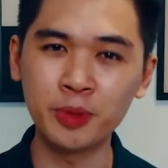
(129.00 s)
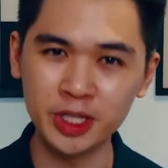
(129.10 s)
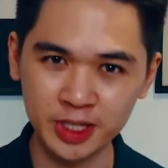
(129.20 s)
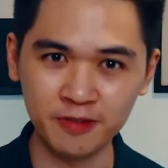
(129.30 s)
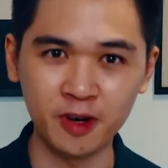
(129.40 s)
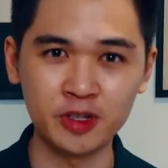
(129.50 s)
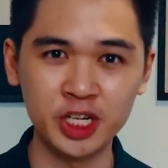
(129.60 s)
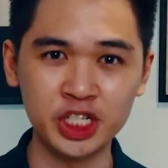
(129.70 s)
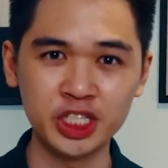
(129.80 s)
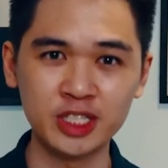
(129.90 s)
building the
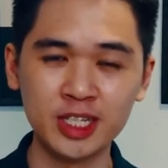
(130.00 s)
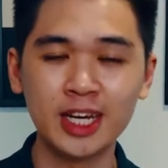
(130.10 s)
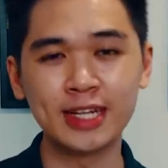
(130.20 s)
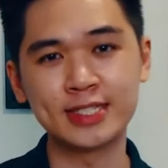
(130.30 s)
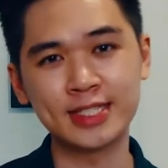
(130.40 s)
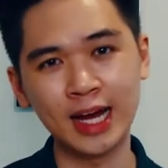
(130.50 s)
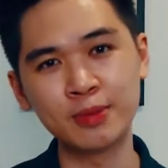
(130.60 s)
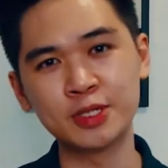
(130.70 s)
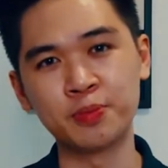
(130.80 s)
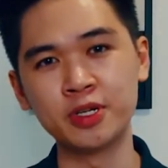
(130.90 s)
foundation, it's time
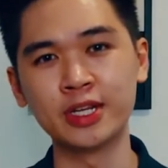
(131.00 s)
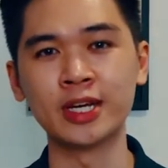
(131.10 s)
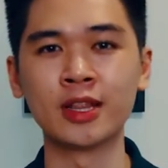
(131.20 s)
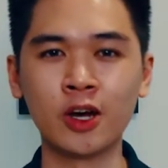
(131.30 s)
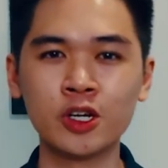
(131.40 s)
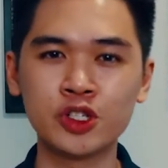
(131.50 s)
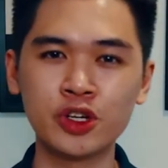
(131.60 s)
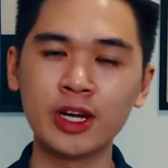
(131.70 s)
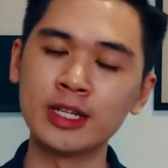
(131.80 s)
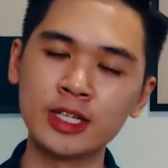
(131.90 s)
to build a larger
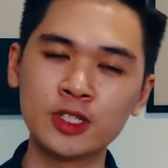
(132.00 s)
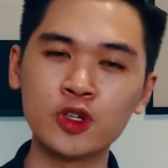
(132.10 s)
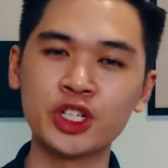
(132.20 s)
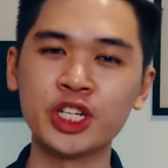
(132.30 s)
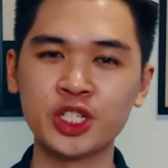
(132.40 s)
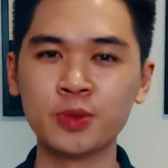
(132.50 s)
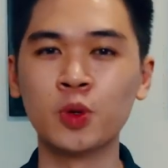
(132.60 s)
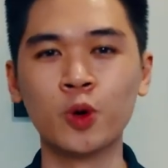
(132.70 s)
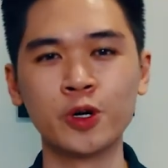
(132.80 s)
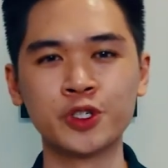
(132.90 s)
and interchangeable
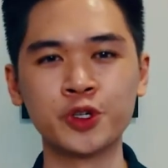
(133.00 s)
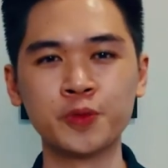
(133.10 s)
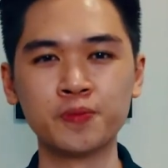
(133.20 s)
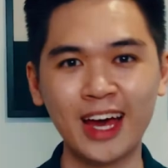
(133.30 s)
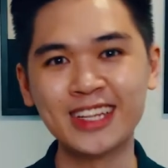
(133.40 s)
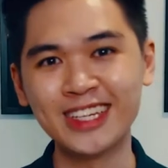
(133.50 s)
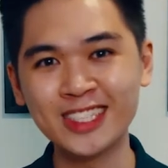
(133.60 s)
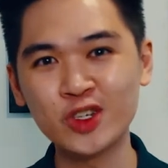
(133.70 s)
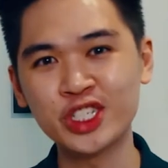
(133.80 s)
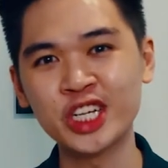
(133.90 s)
wardrobe. An
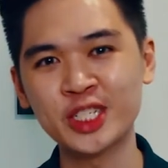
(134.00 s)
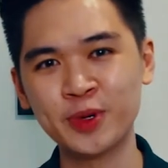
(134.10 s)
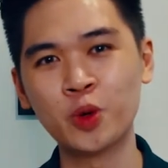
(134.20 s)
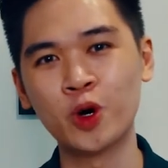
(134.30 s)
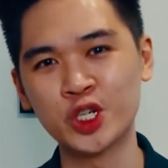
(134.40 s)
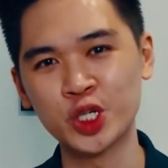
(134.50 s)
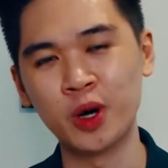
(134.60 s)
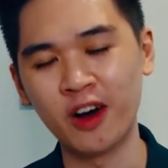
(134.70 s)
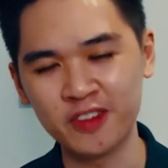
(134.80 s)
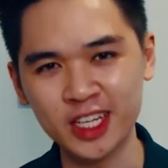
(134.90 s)
interchangeable wardrobe
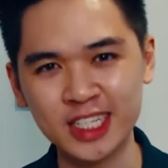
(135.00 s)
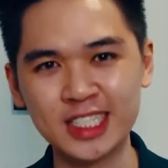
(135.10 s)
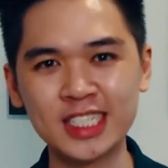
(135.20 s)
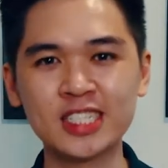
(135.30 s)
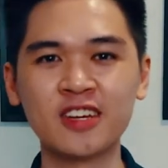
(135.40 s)
often consists